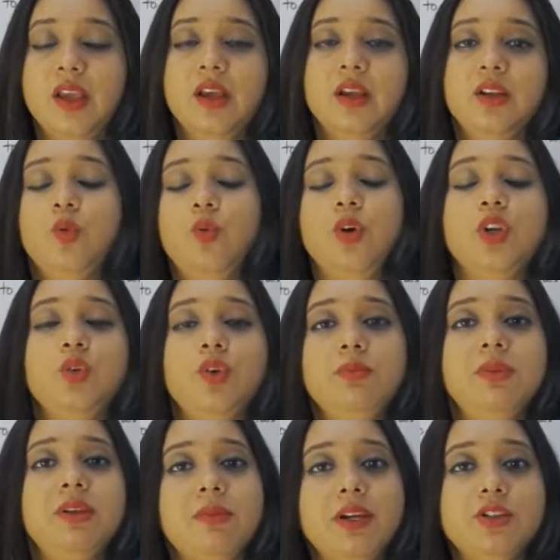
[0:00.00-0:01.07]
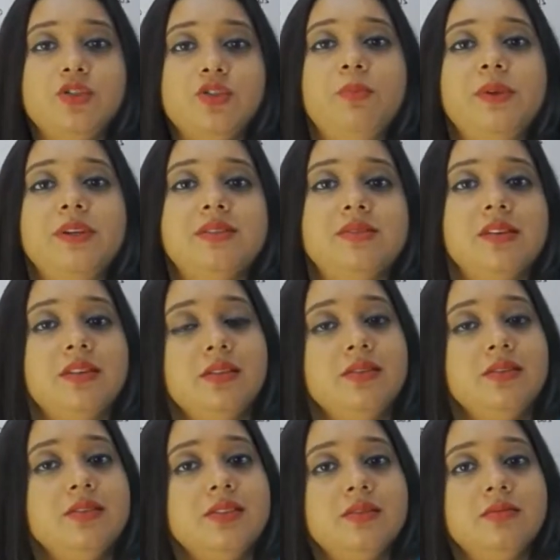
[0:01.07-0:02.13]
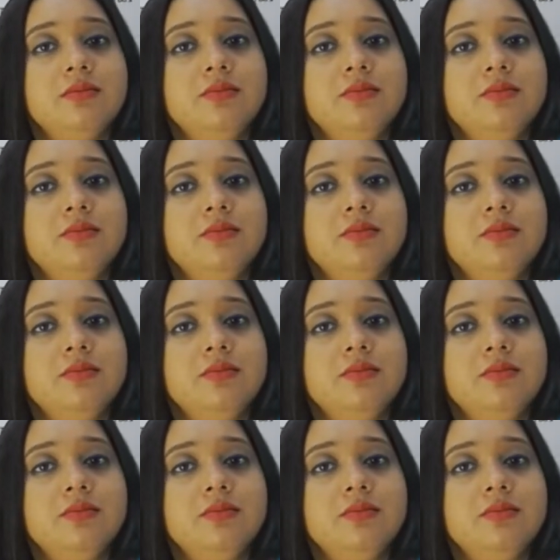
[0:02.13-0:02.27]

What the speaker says: Now, what do I mean by topic sentence?